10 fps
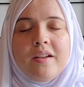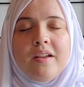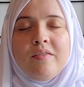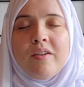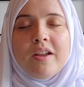
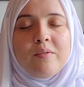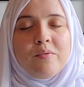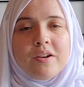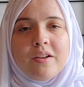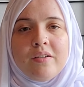if I can
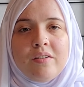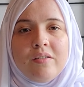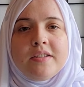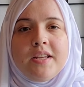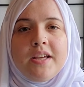work at
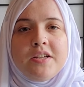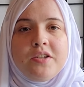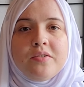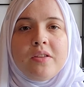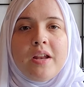all. It's the
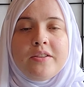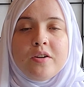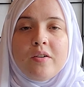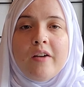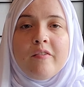issue that I
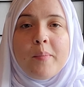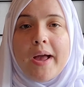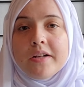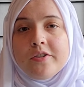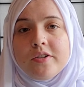don't have a
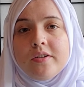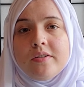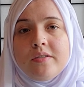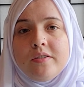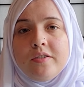
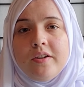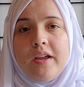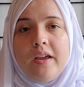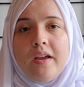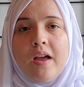bachelor's
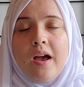degree.